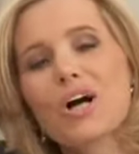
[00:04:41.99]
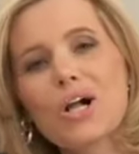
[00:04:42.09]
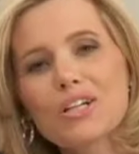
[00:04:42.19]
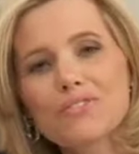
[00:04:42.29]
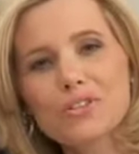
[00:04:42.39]
to
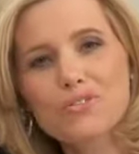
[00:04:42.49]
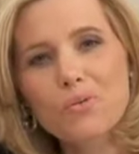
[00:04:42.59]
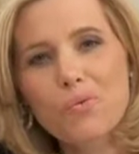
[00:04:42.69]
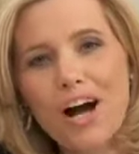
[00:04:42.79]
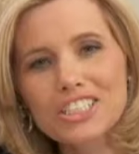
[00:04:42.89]
all of you
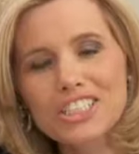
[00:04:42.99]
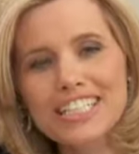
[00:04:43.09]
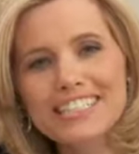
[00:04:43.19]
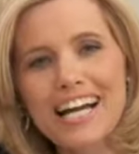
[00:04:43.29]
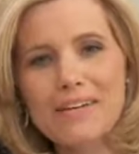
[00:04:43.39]
for
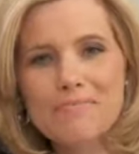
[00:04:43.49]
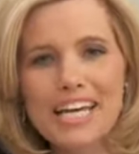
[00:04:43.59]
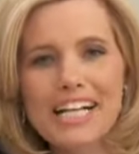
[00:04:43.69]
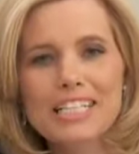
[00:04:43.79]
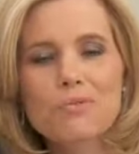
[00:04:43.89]
watching. I'm
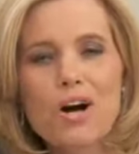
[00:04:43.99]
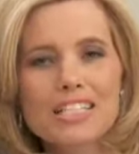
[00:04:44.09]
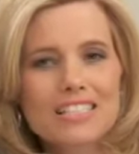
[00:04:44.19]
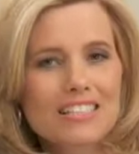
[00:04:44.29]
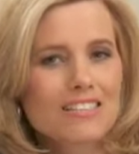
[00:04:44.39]
Kelly
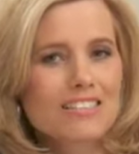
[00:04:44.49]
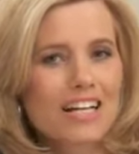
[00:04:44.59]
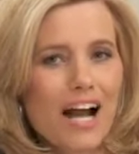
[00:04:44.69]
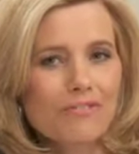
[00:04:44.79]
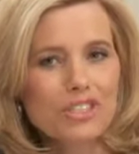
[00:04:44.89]
Wallace. This is
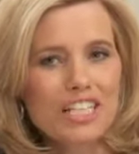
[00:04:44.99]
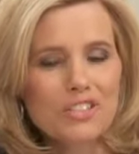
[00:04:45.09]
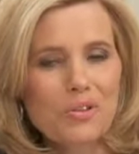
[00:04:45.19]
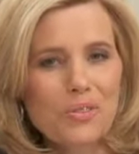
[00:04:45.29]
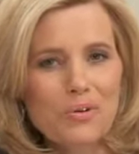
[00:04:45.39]
The
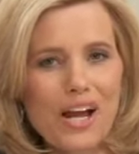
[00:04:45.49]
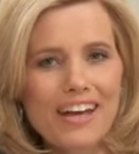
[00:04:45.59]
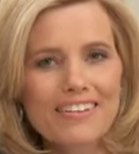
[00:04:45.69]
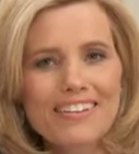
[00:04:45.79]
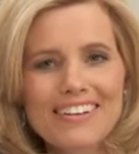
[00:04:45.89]
Conversation
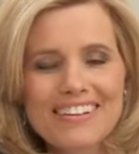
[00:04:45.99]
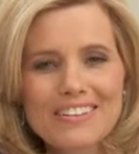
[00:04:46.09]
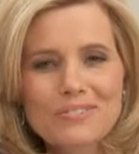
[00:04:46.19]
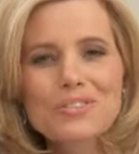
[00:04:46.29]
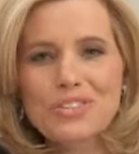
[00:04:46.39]
Thread.
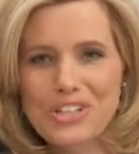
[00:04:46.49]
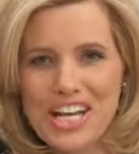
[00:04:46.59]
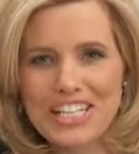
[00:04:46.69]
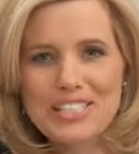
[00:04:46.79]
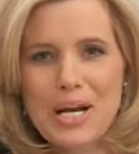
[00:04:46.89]
We'll see you
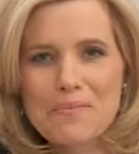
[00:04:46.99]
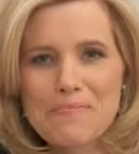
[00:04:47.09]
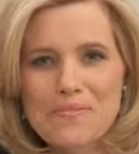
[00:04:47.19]
next time.